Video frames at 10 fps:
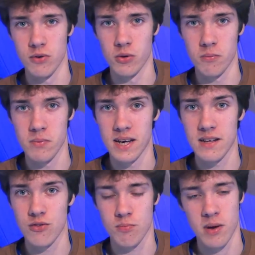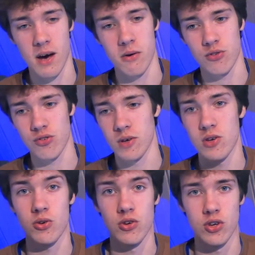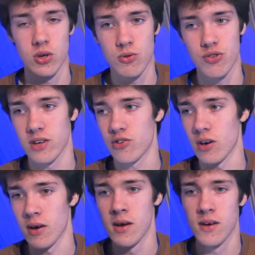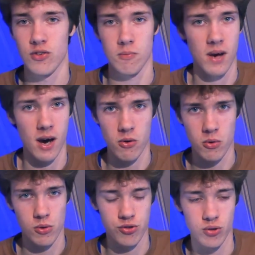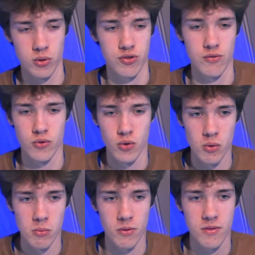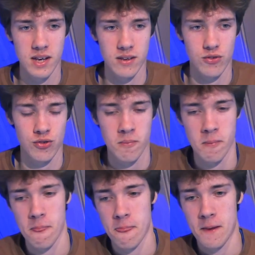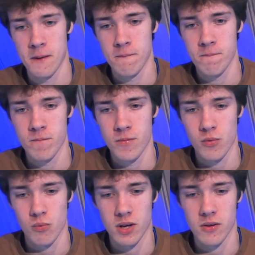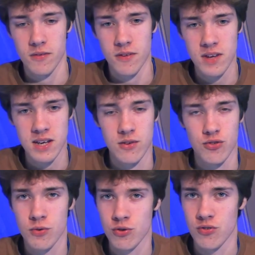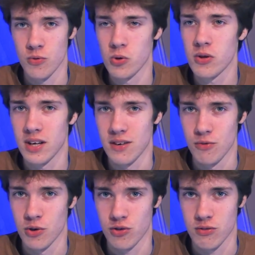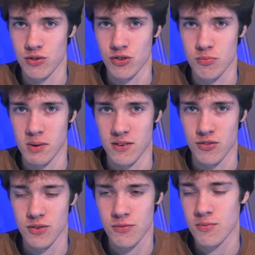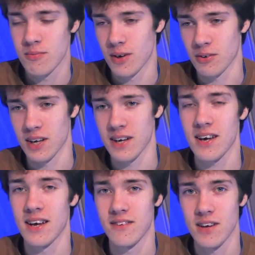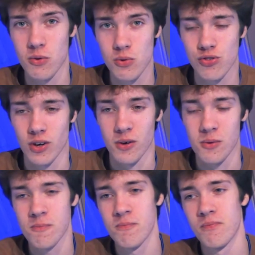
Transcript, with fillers: volt mains power so that you can use it to, to power all sorts of normal things. Well, the thing is, first of all, an inverter is expensive, okay, and then also